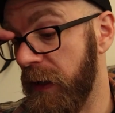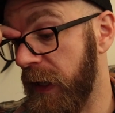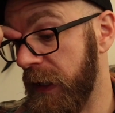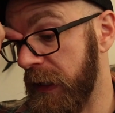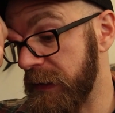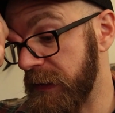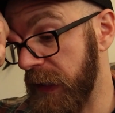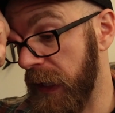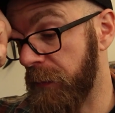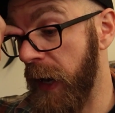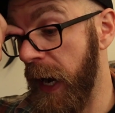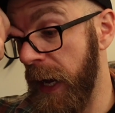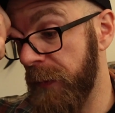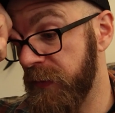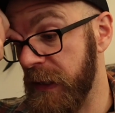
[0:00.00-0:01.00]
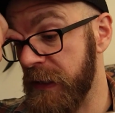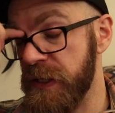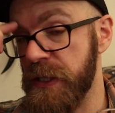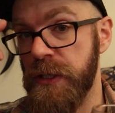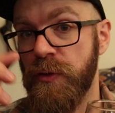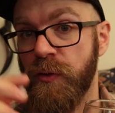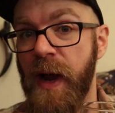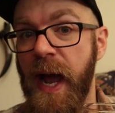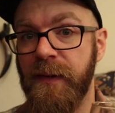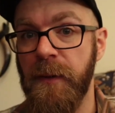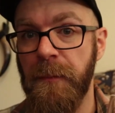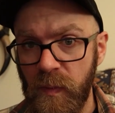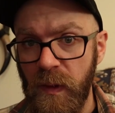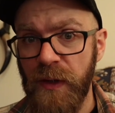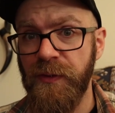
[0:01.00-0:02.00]
like I said, perhaps extract
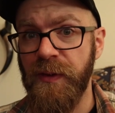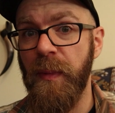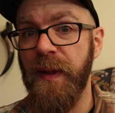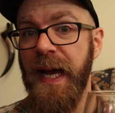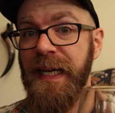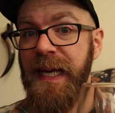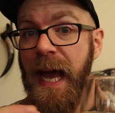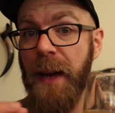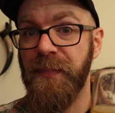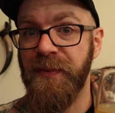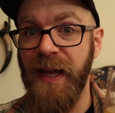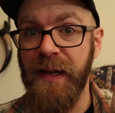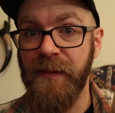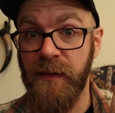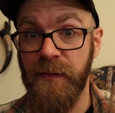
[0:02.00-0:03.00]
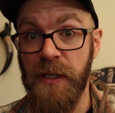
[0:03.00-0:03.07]
some of that capsaicin,